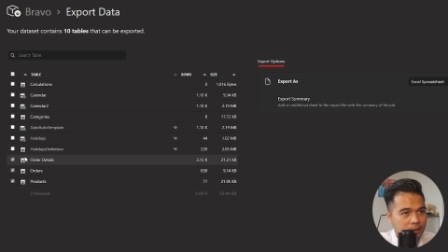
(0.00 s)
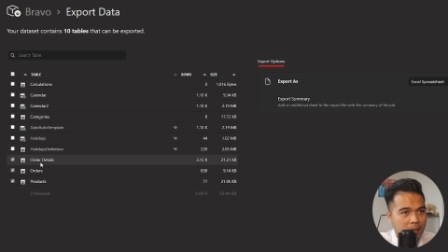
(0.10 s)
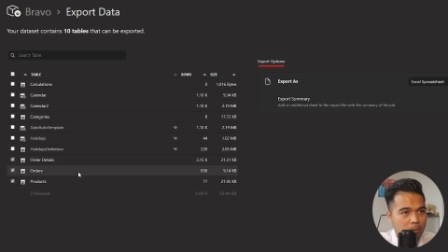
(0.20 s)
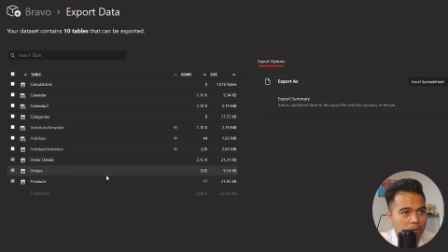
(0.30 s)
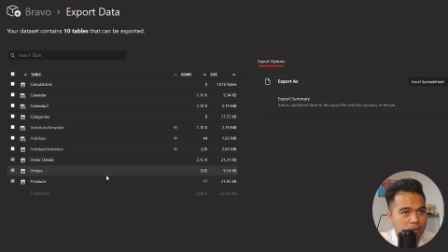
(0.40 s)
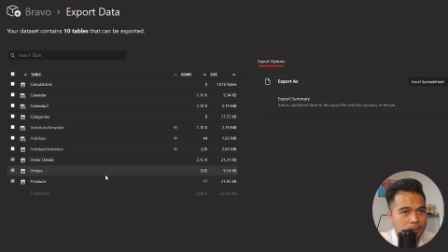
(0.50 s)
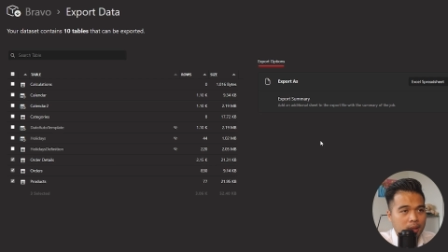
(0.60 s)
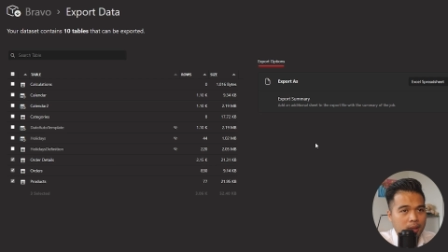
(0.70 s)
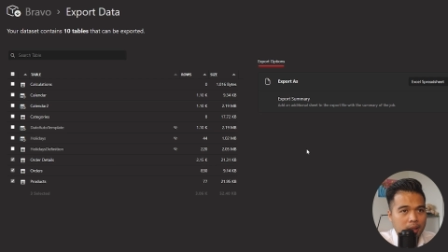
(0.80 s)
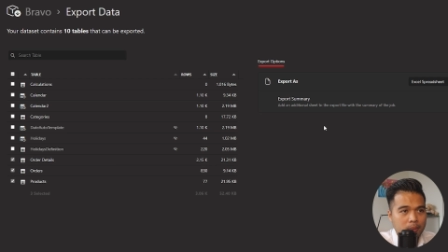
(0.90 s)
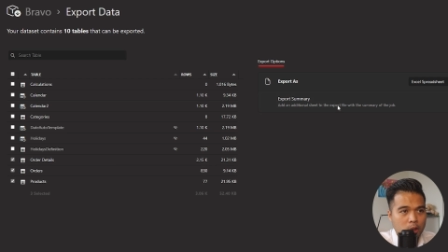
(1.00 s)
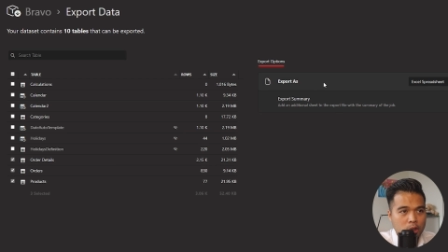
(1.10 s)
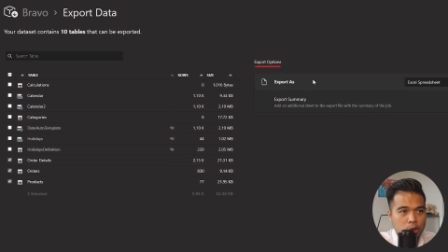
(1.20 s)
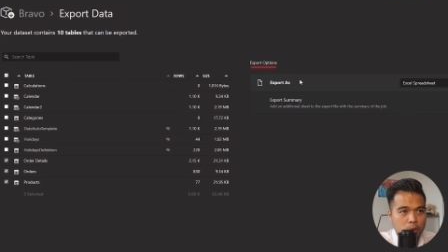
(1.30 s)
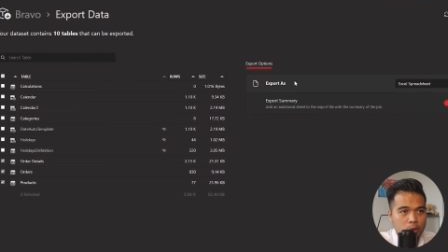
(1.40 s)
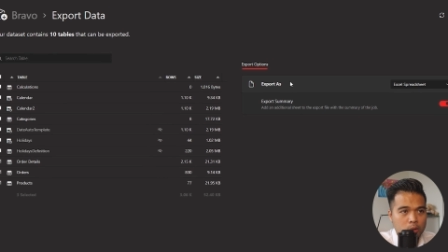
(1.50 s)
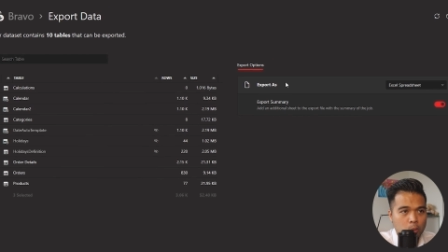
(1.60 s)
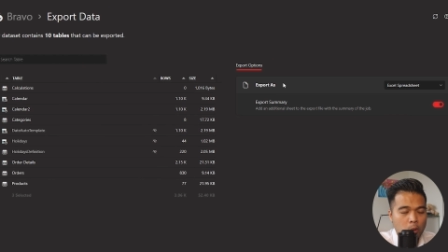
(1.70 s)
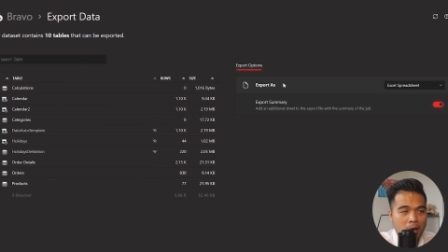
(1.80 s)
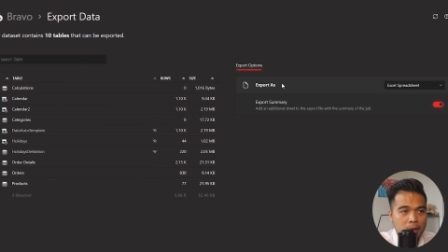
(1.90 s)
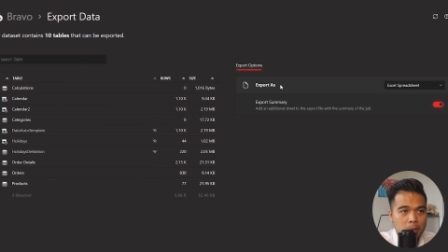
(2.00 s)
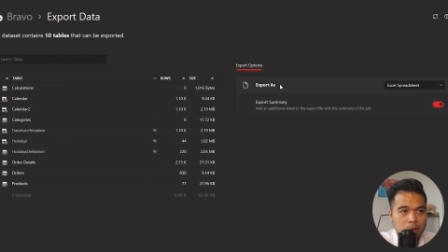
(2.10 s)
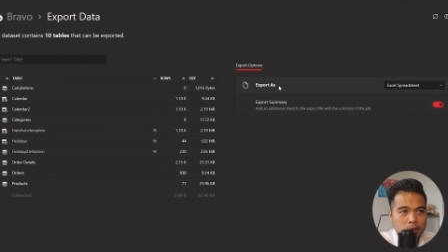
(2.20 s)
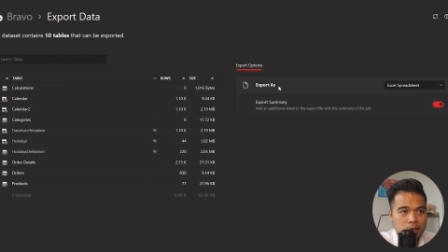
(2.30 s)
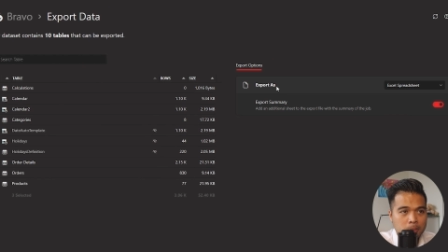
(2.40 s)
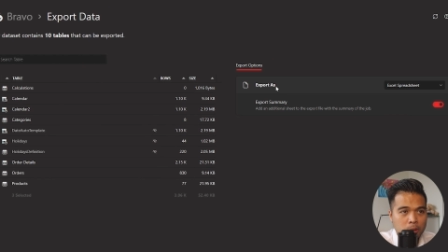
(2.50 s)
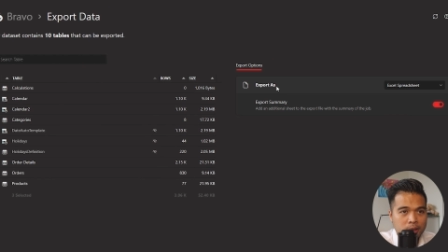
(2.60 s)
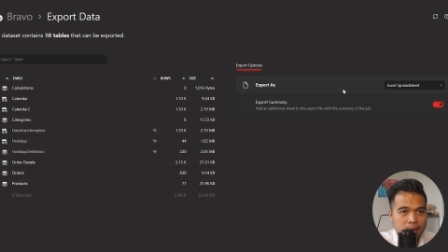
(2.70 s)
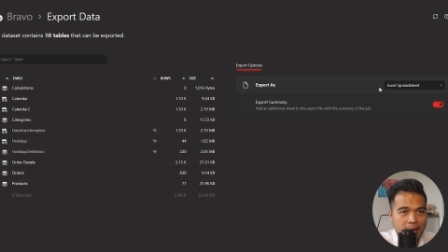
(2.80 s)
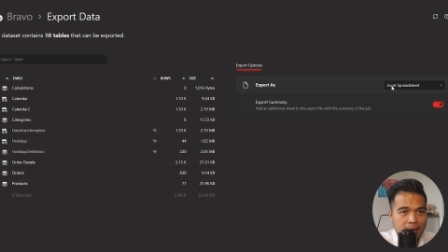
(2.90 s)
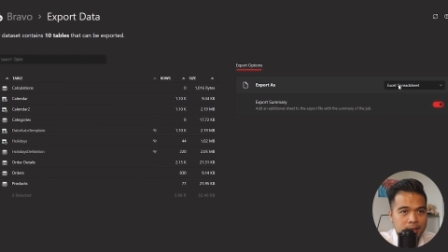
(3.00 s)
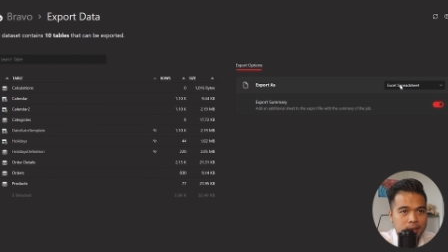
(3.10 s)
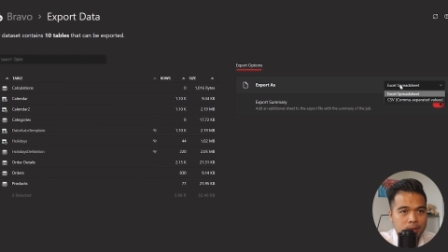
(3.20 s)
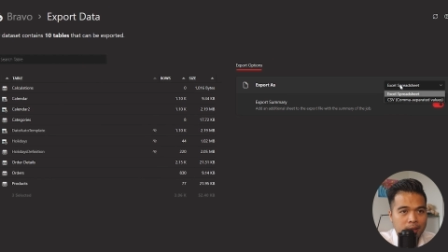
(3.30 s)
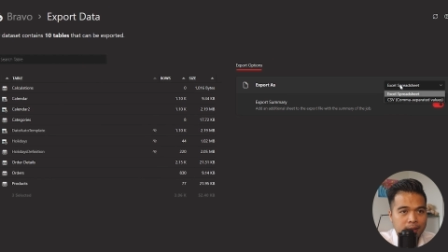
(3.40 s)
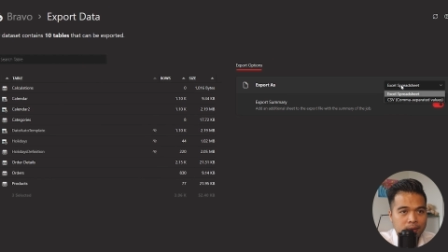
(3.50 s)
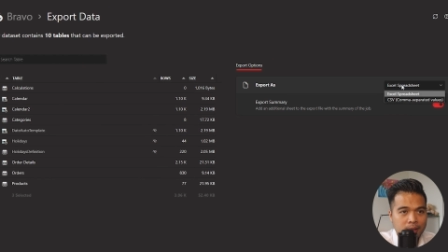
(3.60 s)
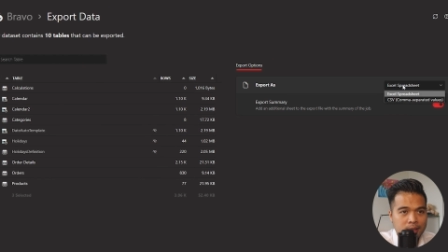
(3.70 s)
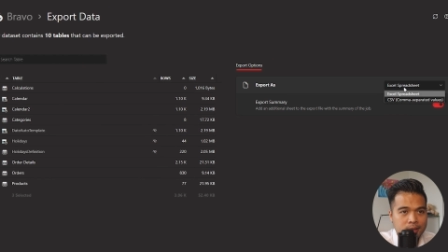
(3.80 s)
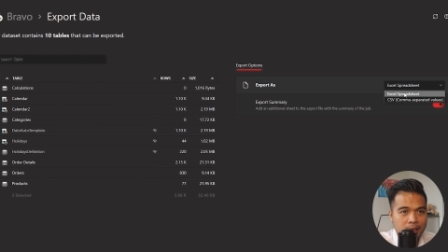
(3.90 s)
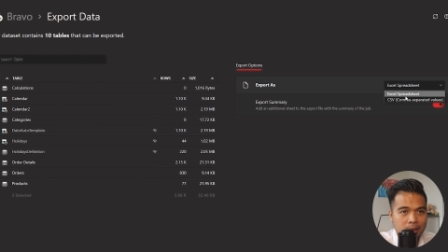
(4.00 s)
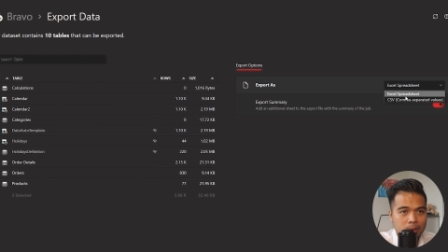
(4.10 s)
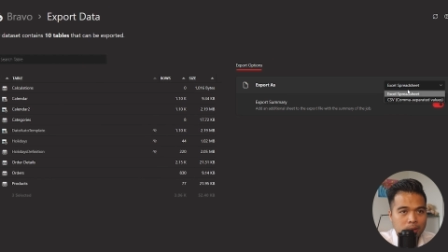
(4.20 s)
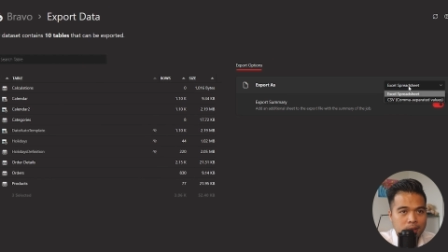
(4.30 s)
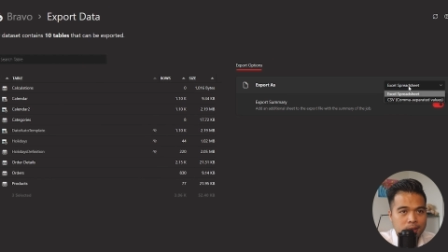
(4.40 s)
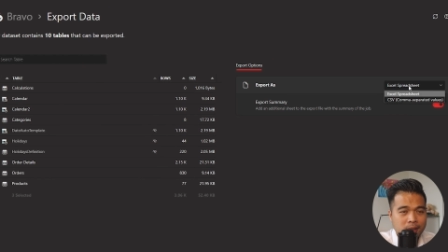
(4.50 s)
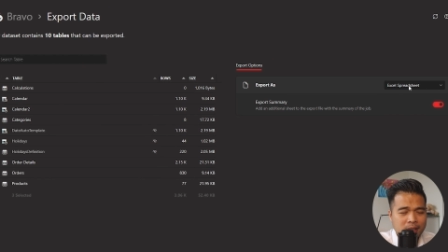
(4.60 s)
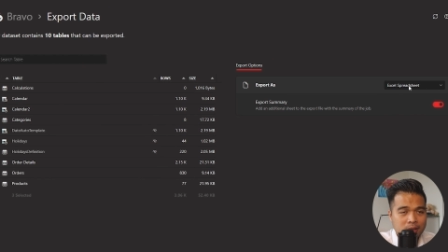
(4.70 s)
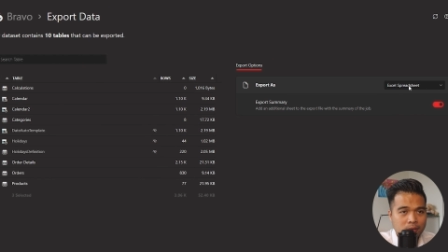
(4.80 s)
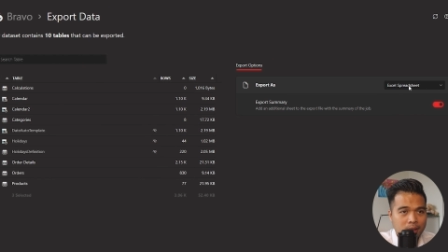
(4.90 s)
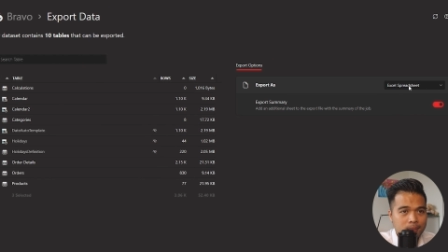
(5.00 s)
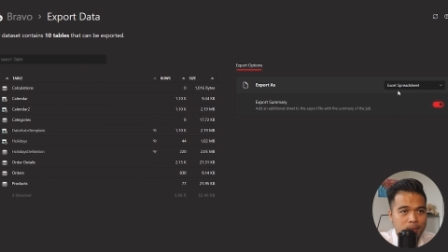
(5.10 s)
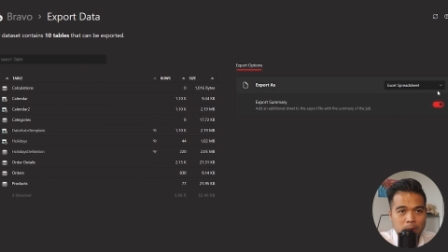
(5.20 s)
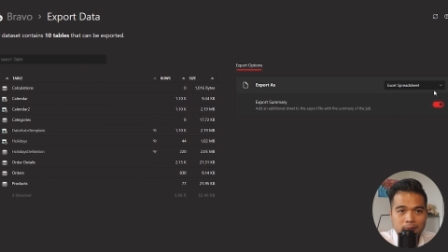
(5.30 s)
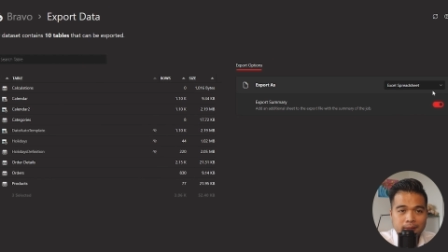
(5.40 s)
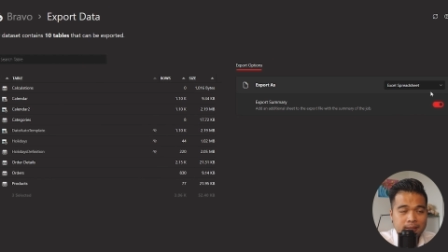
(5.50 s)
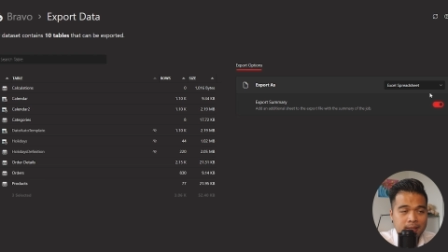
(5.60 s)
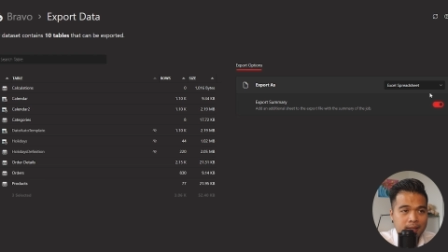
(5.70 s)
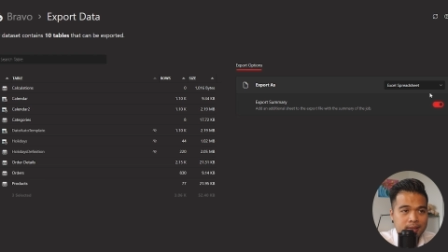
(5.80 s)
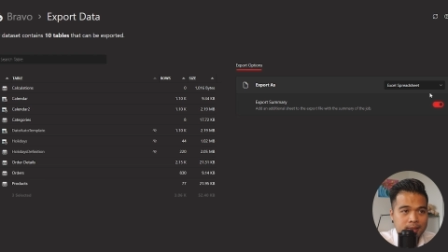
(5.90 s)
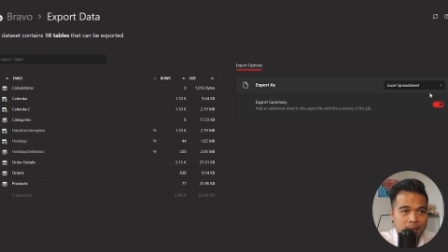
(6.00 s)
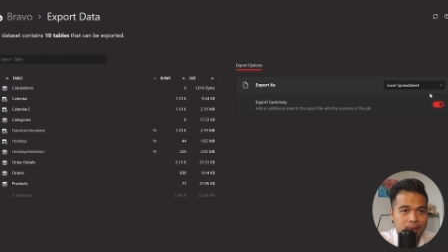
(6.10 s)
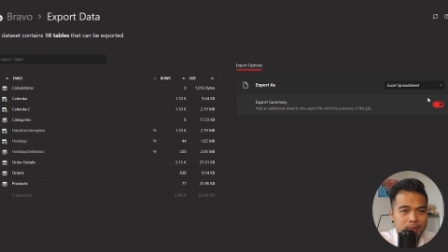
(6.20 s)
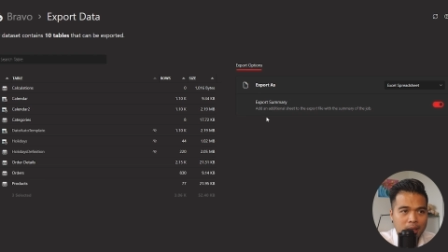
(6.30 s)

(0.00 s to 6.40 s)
tables. Um, you can choose how you want to export it as, so either an Excel or a C S V. So leave it as an Excel.